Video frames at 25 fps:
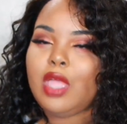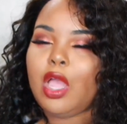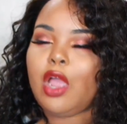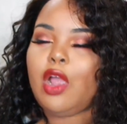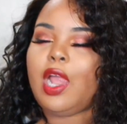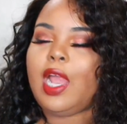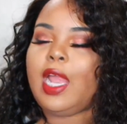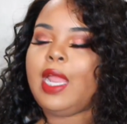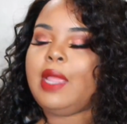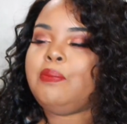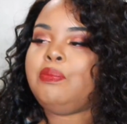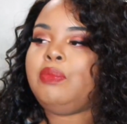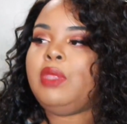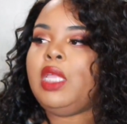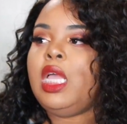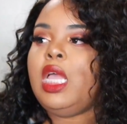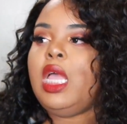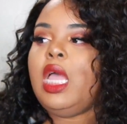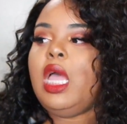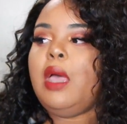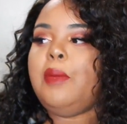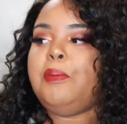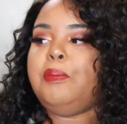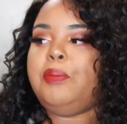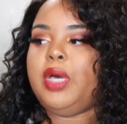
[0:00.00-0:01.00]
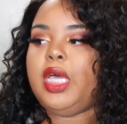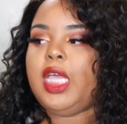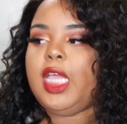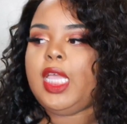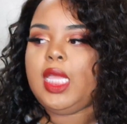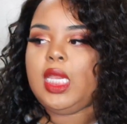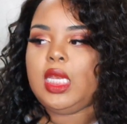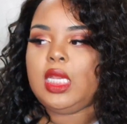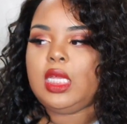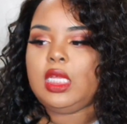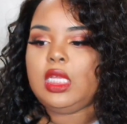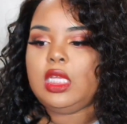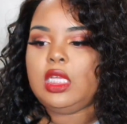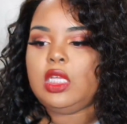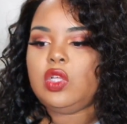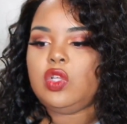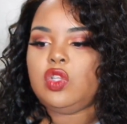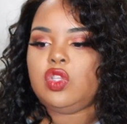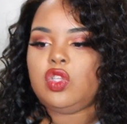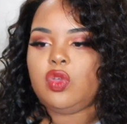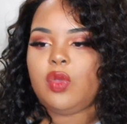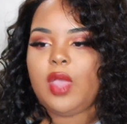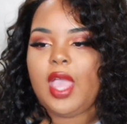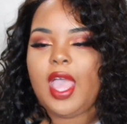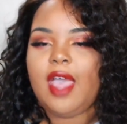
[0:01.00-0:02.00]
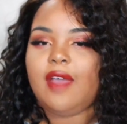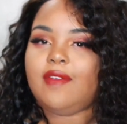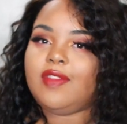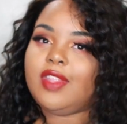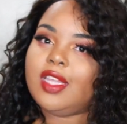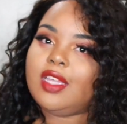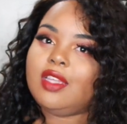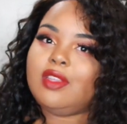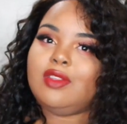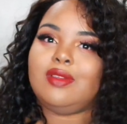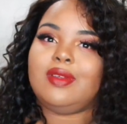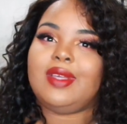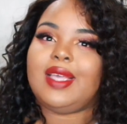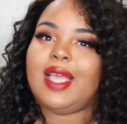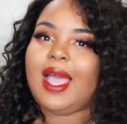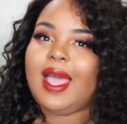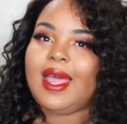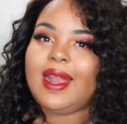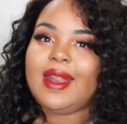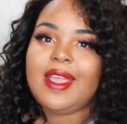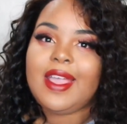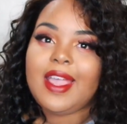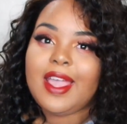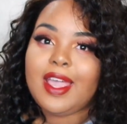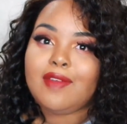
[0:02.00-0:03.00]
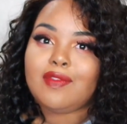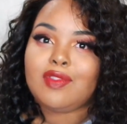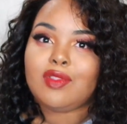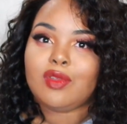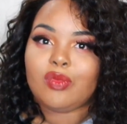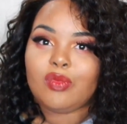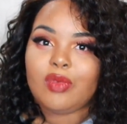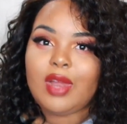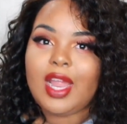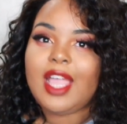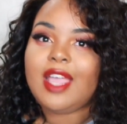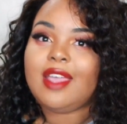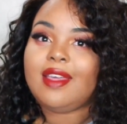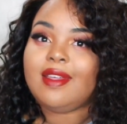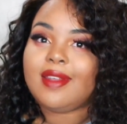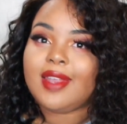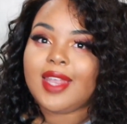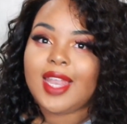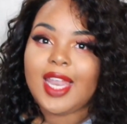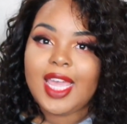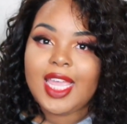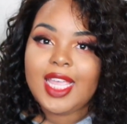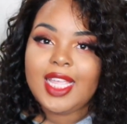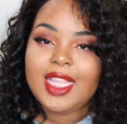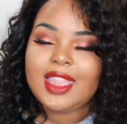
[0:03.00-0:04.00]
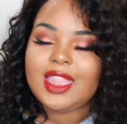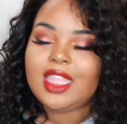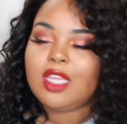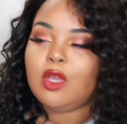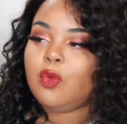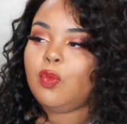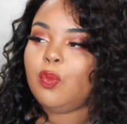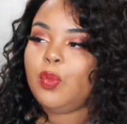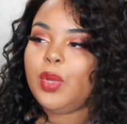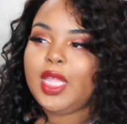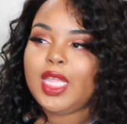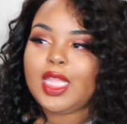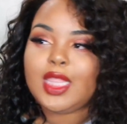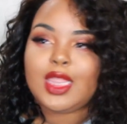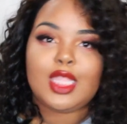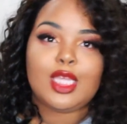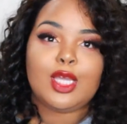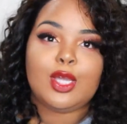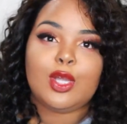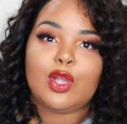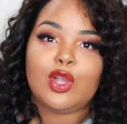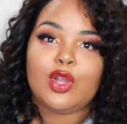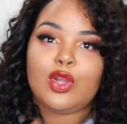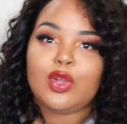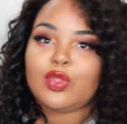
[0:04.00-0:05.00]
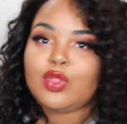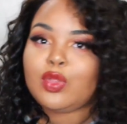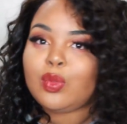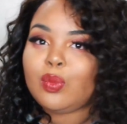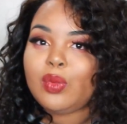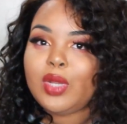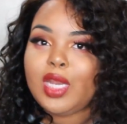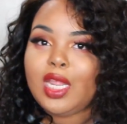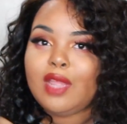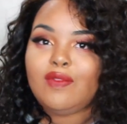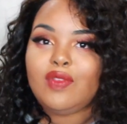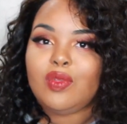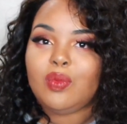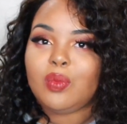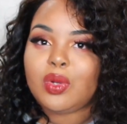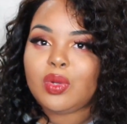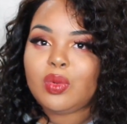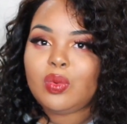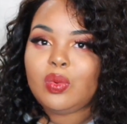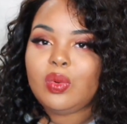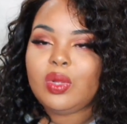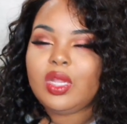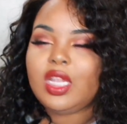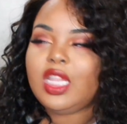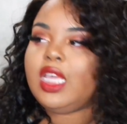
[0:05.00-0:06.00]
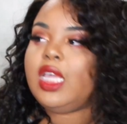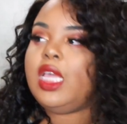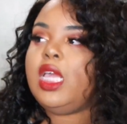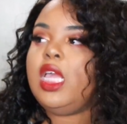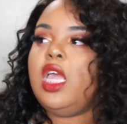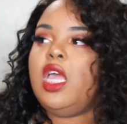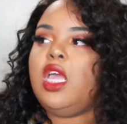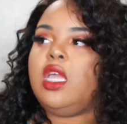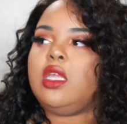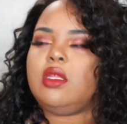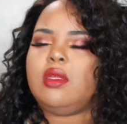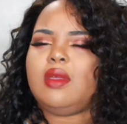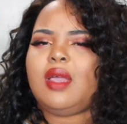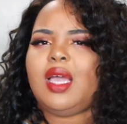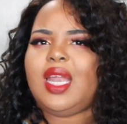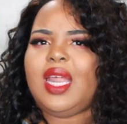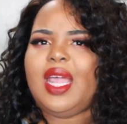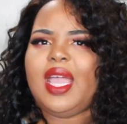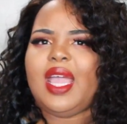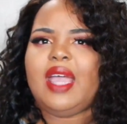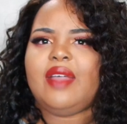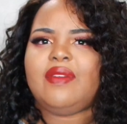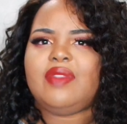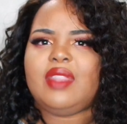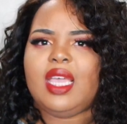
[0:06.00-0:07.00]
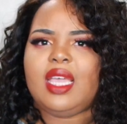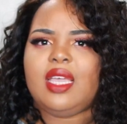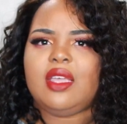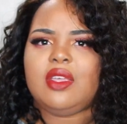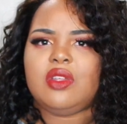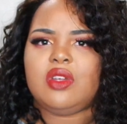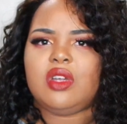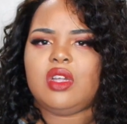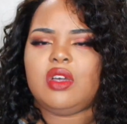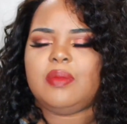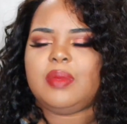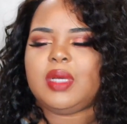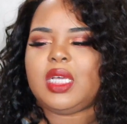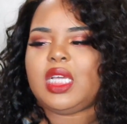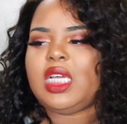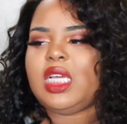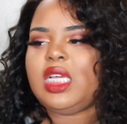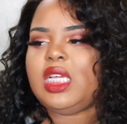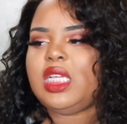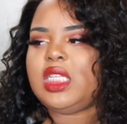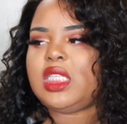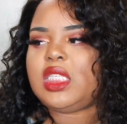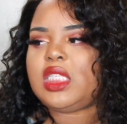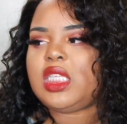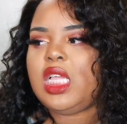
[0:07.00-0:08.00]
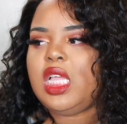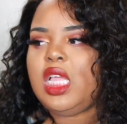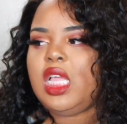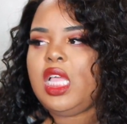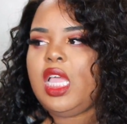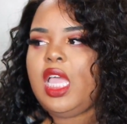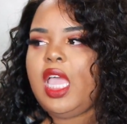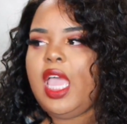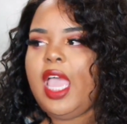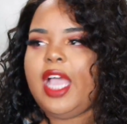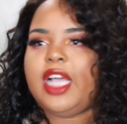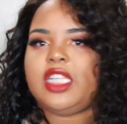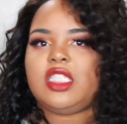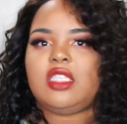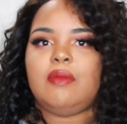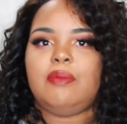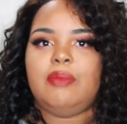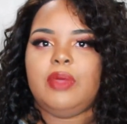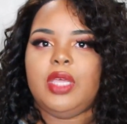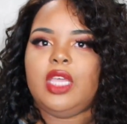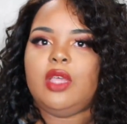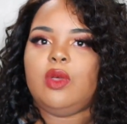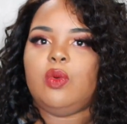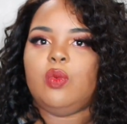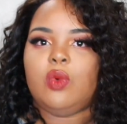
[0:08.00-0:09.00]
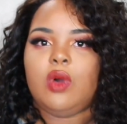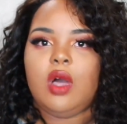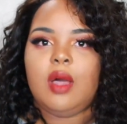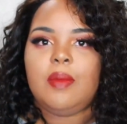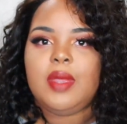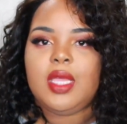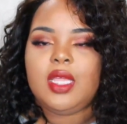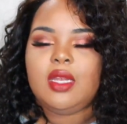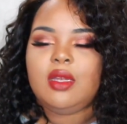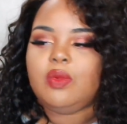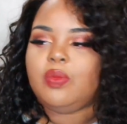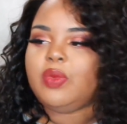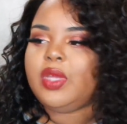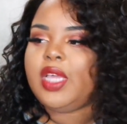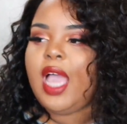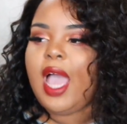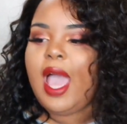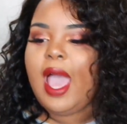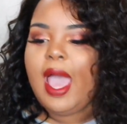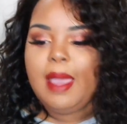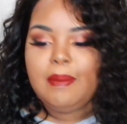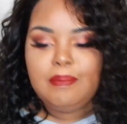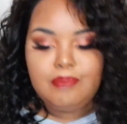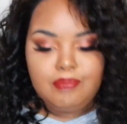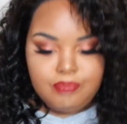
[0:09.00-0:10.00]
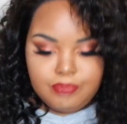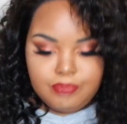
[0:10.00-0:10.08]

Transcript: All right. But you have the you gotta have the right length, width, girth, whatever you want to call it. You gotta have that, you know, because as a big woman, we got